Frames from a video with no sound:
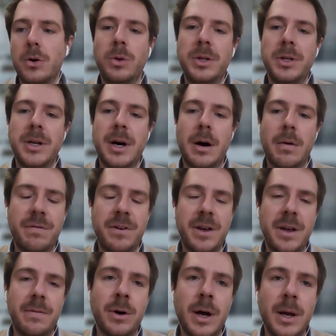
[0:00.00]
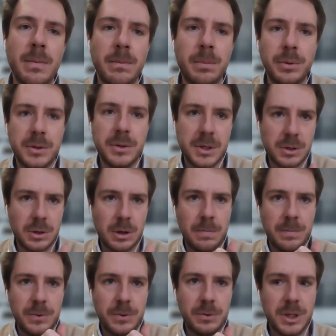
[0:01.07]
ruled in our favor and put a
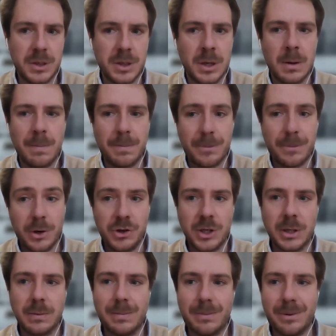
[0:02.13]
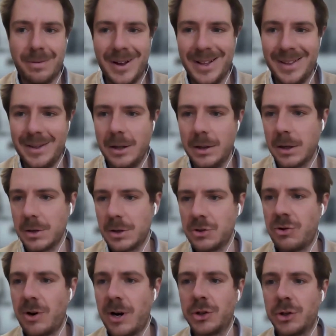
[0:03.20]
stop to this project, preventing the
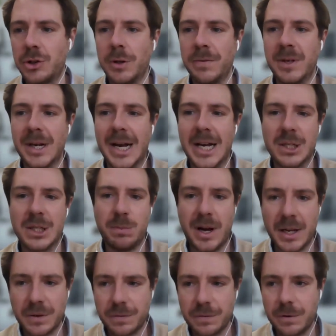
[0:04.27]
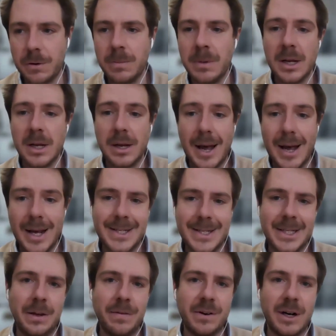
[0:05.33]
construction of the gas platform
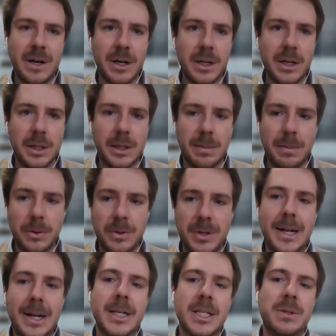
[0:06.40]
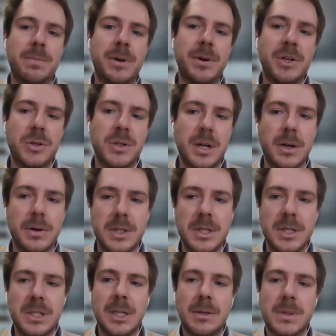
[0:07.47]
and safeguarding the Po Delta's precious
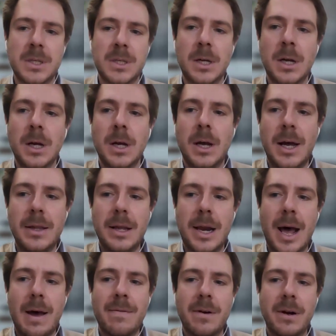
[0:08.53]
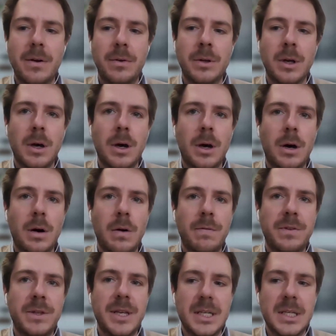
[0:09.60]
ecosystems and the livelihood
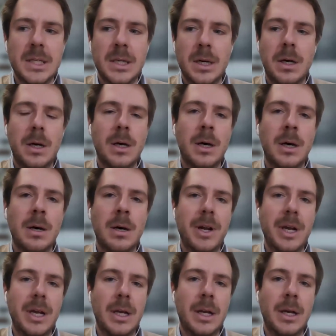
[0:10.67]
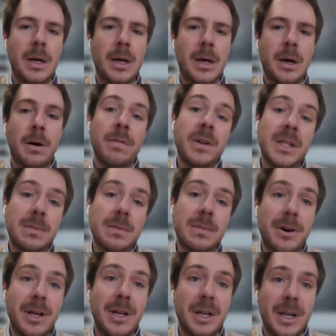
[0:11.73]
of these of its
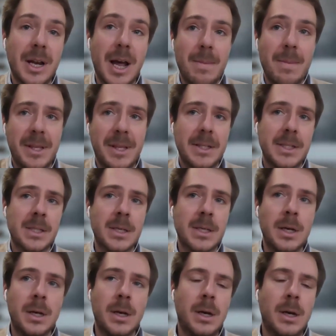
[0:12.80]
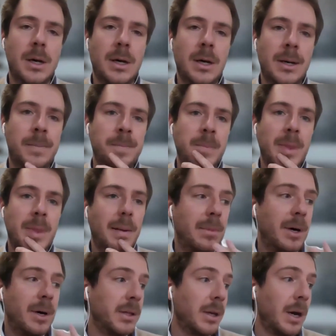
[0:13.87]
marine inhabitants.
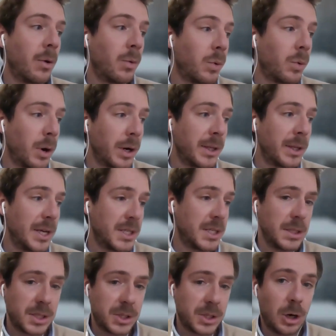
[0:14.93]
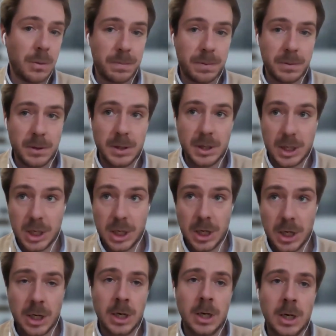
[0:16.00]
But our work doesn't stop
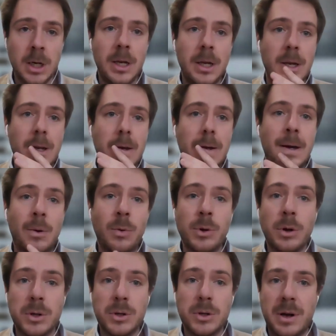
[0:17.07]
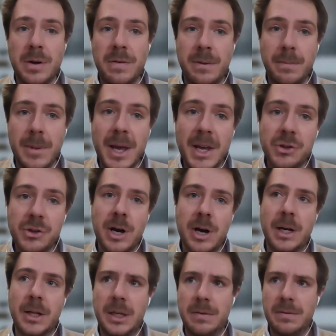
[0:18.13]
here. We also have a major
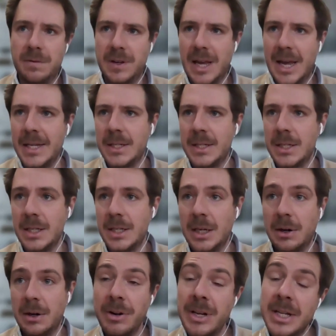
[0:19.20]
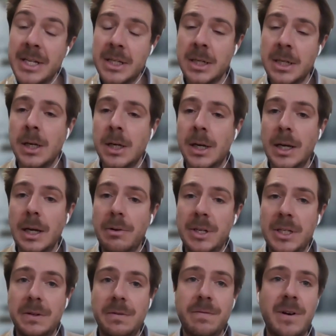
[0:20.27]
active case in Greece. In
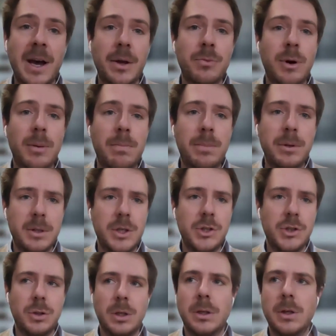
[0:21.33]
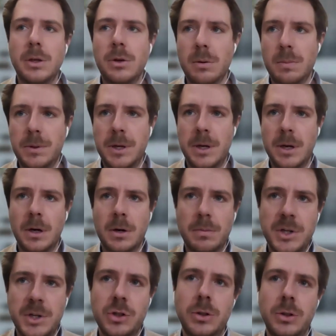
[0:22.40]
Greece, in fact, we are petitioning the European
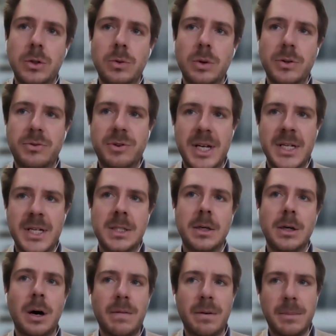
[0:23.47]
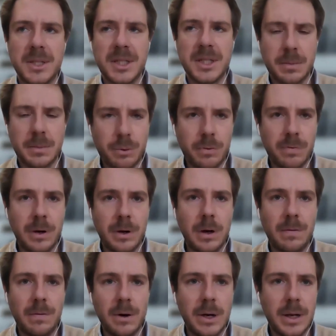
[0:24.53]
Commission to address the government's approval
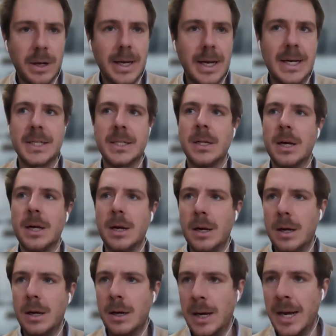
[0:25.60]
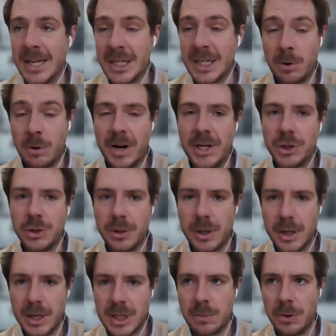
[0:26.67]
of oil and gas
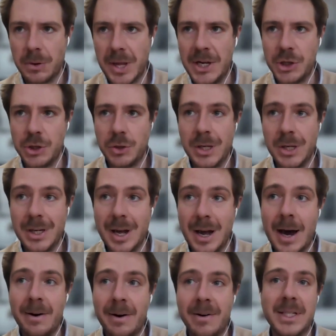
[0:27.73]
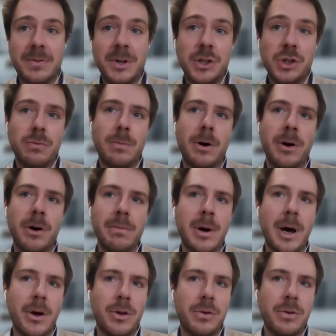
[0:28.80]
exploration and exploitation in areas rich in
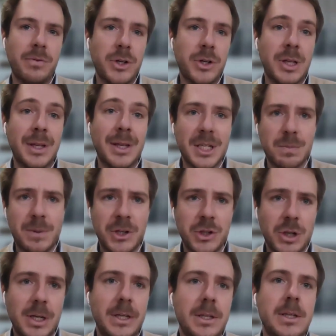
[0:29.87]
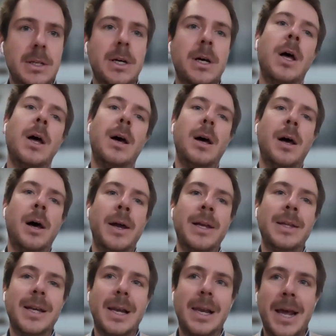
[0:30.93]
marine biodiversity, especially in the
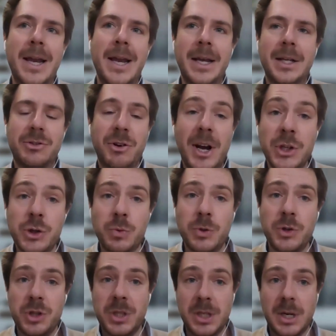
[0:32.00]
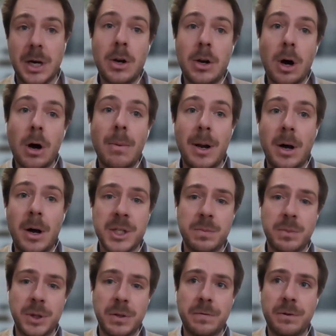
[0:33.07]
Hellenic Trench, which is a global
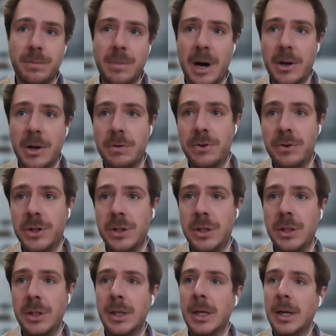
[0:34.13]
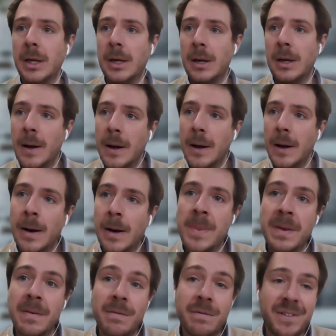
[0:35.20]
hotspot for biodiversity.
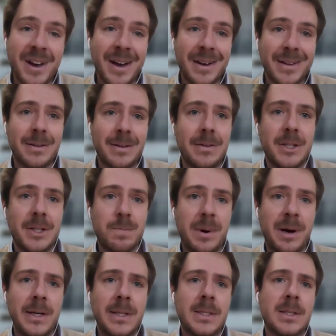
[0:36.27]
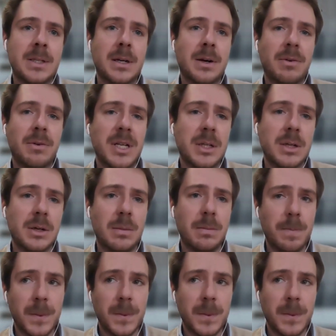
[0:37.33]
In fact, despite Greece's